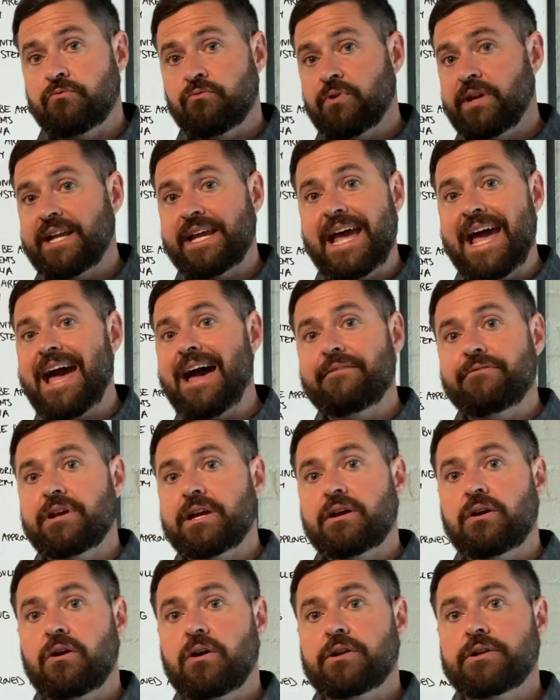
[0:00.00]
wreak
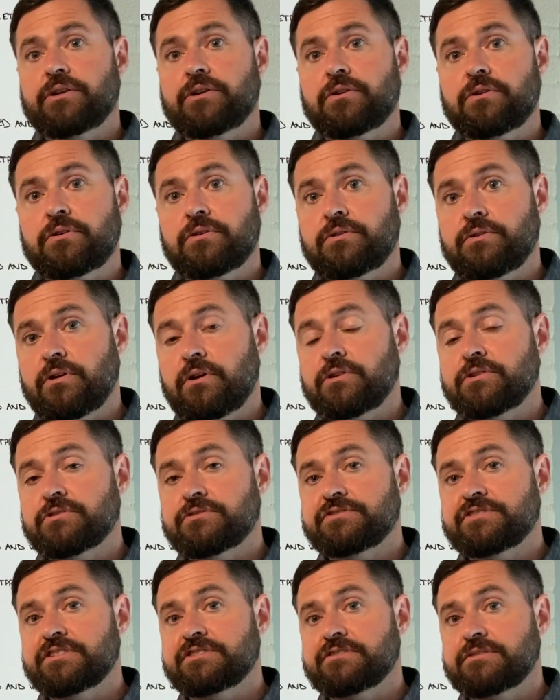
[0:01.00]
havoc on your
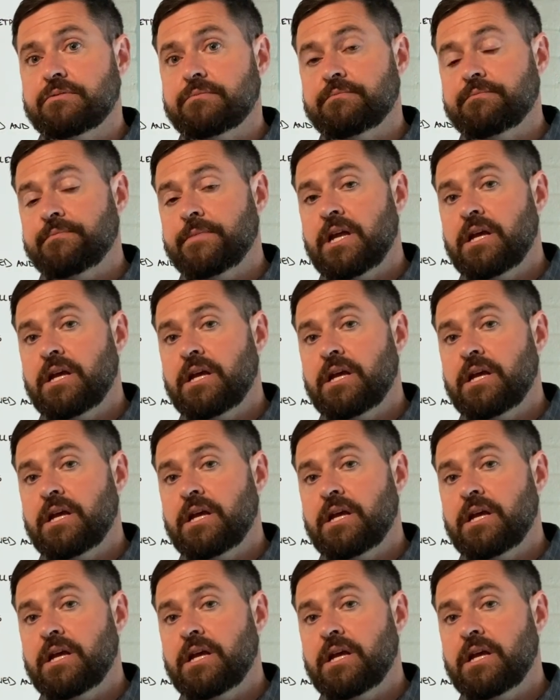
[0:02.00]
system.